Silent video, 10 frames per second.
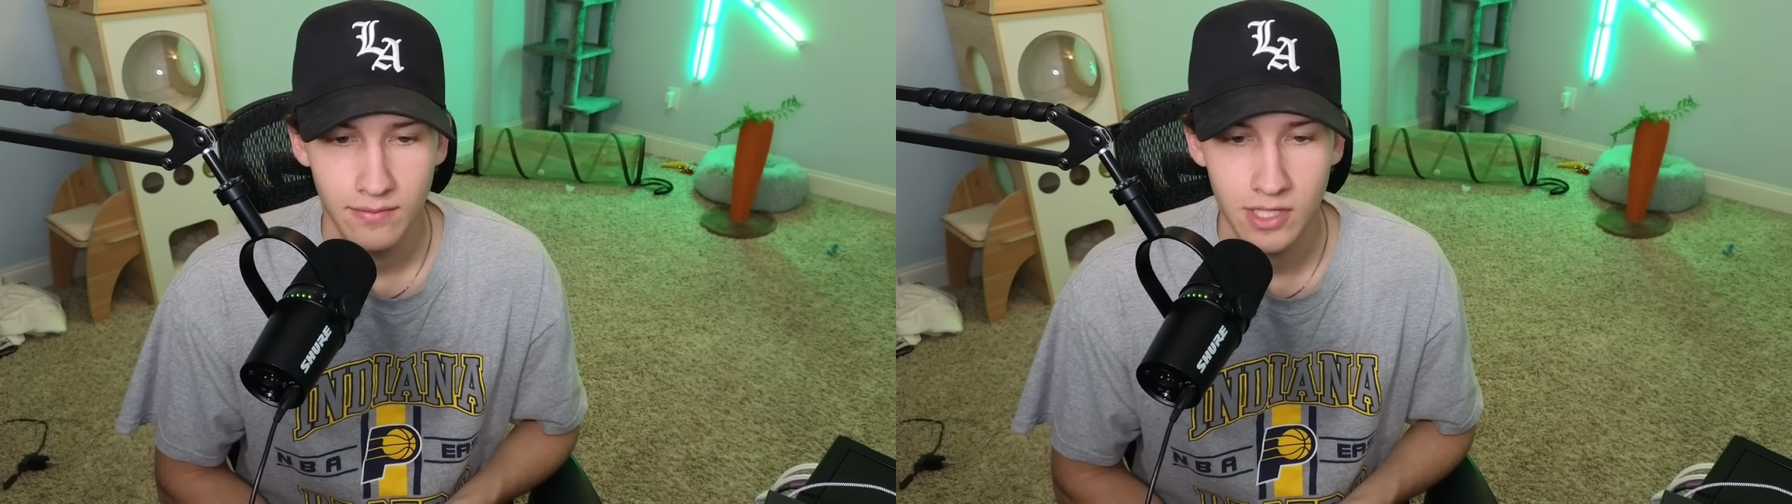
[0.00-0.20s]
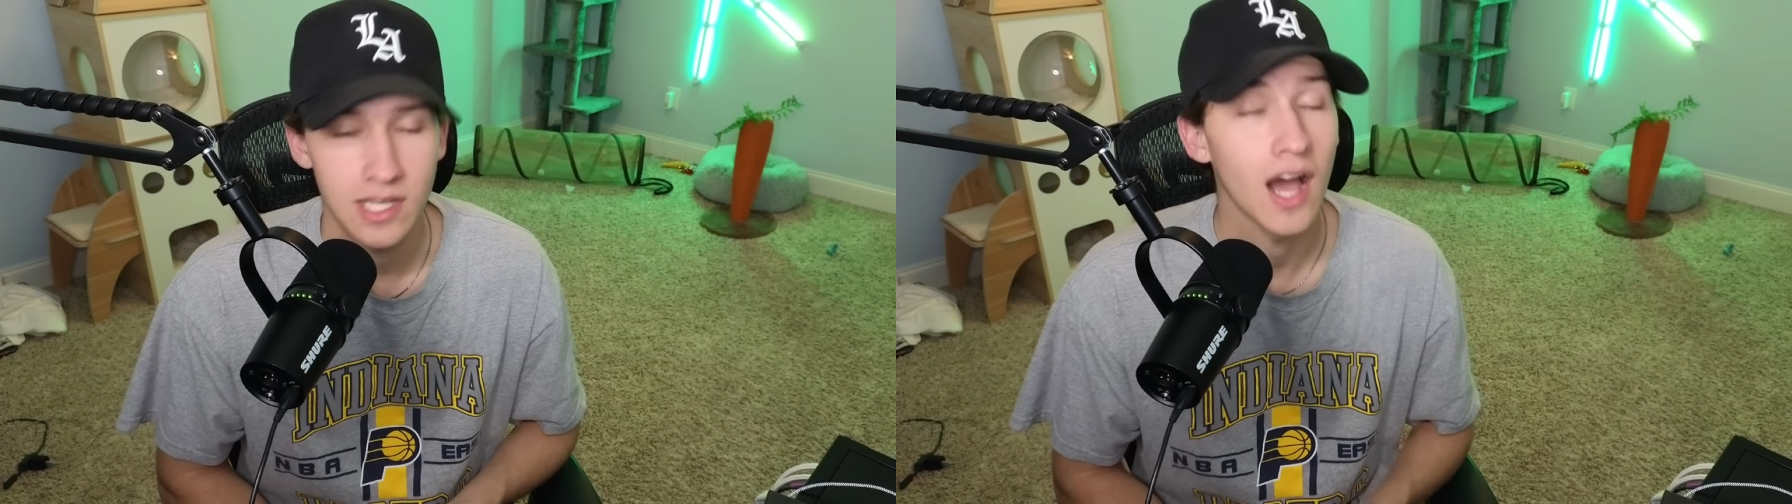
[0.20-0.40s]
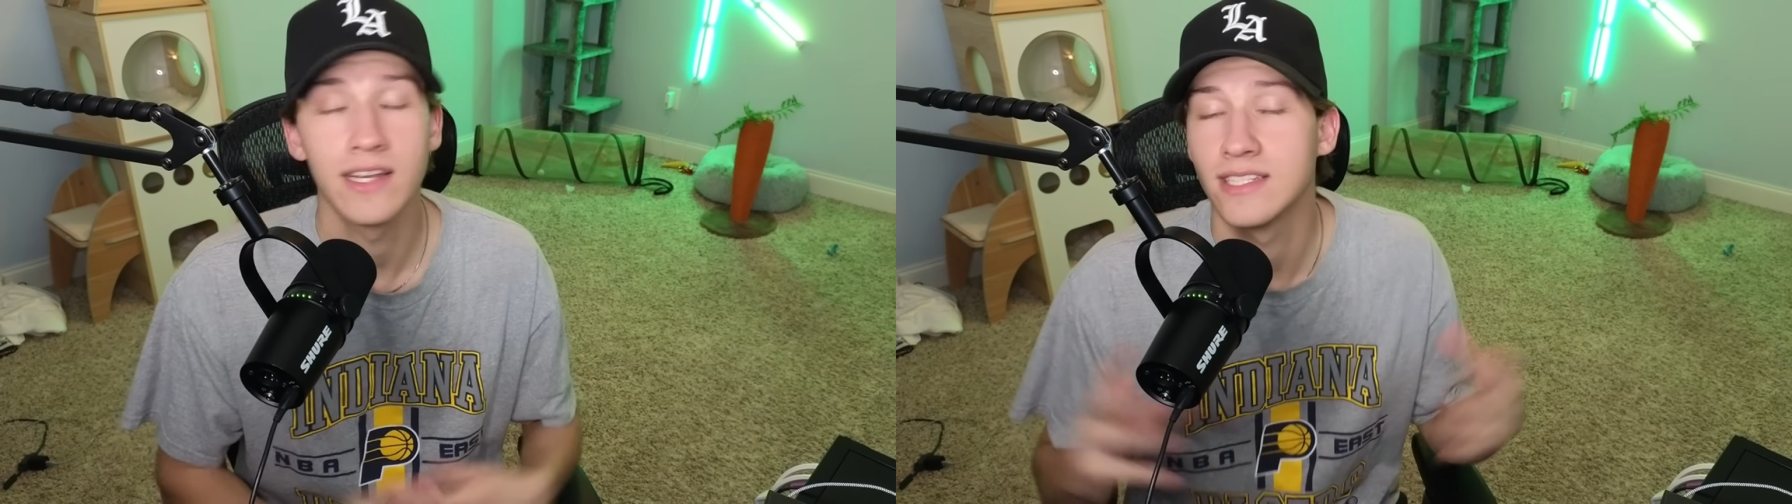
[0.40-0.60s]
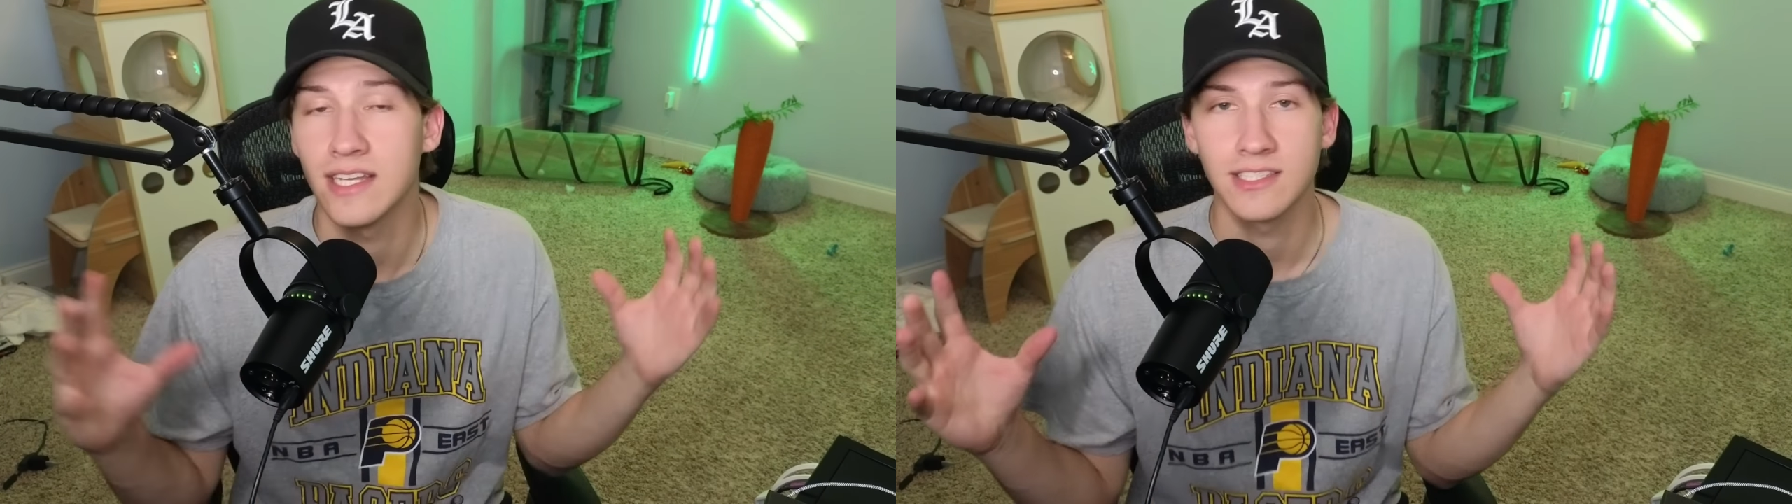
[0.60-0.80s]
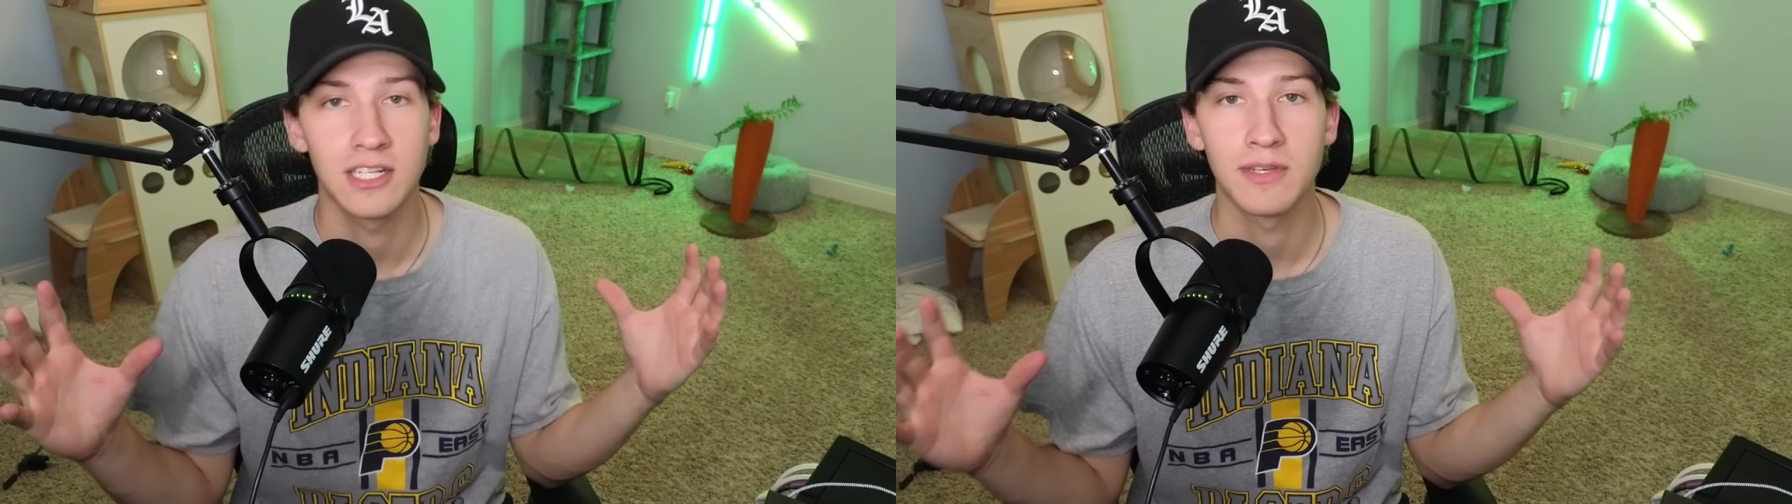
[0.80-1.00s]
The
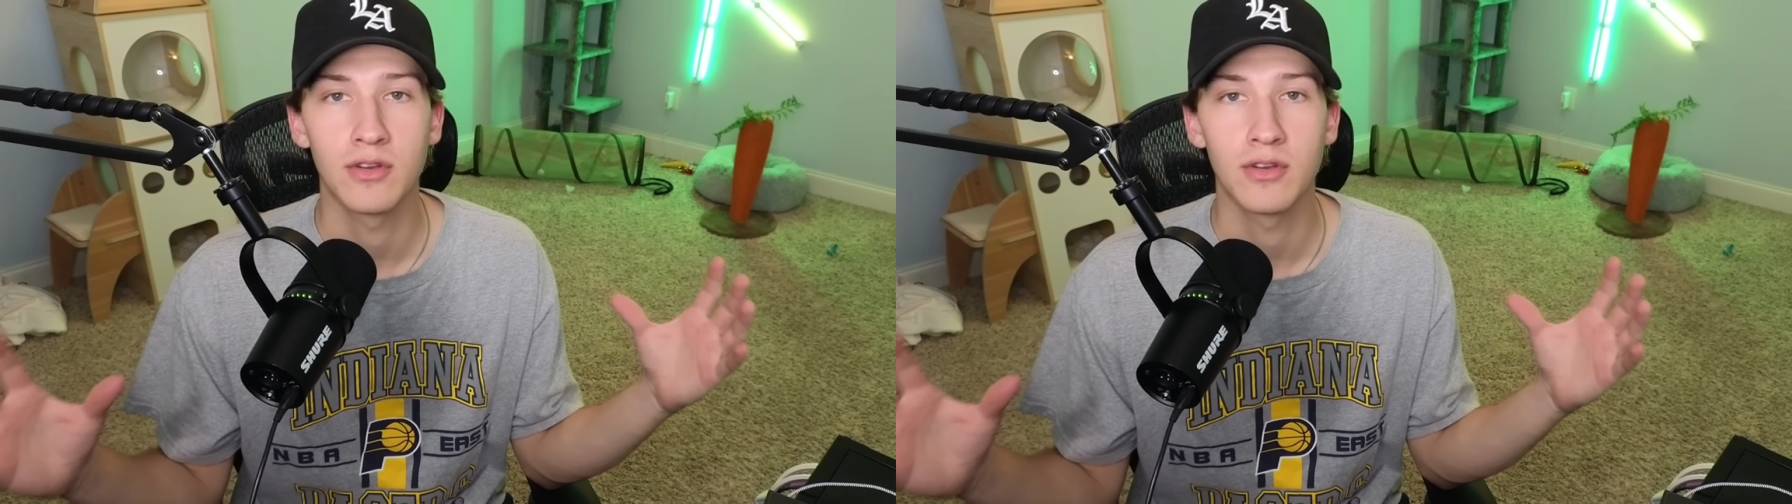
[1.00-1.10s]
content is going to be